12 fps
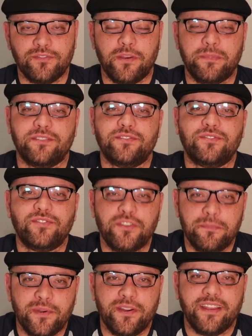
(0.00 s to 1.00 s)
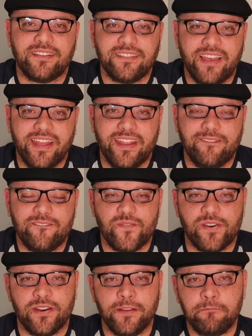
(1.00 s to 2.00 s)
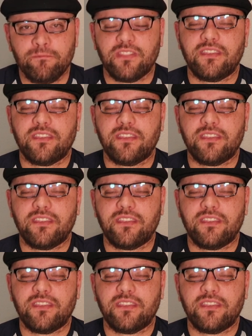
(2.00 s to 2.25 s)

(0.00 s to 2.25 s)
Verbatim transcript: So I'm super excited for